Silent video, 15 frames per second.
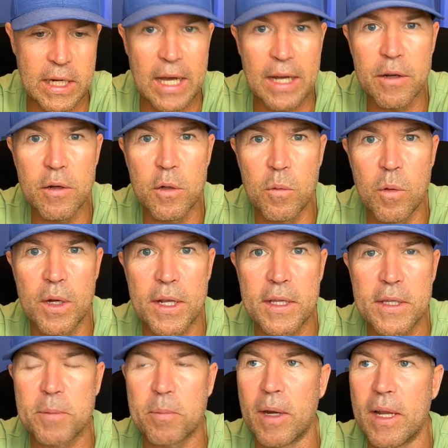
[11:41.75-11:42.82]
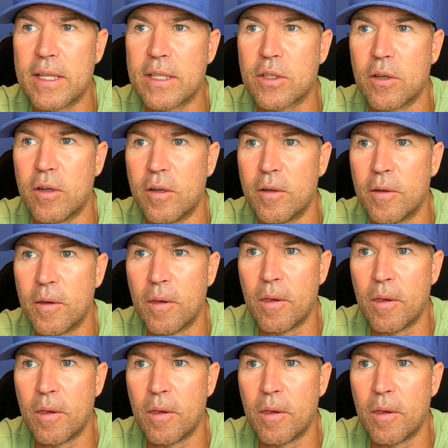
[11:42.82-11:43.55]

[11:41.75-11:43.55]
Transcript: I don't know what his plans are